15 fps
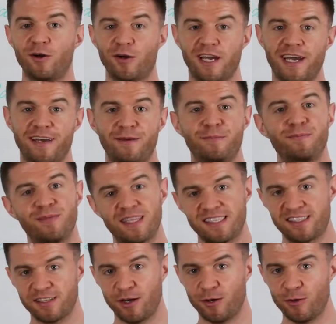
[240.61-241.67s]
Okay,
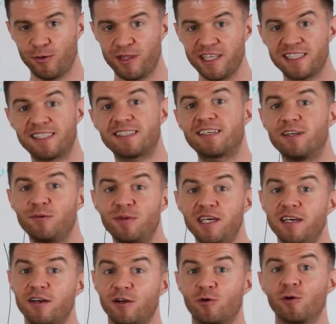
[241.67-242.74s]
so this is gonna
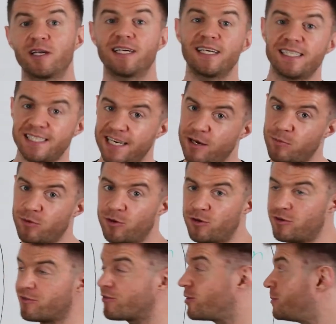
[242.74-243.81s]
be a quick
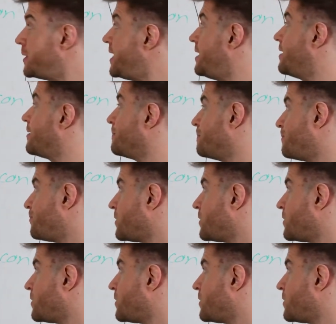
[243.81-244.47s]
example for me.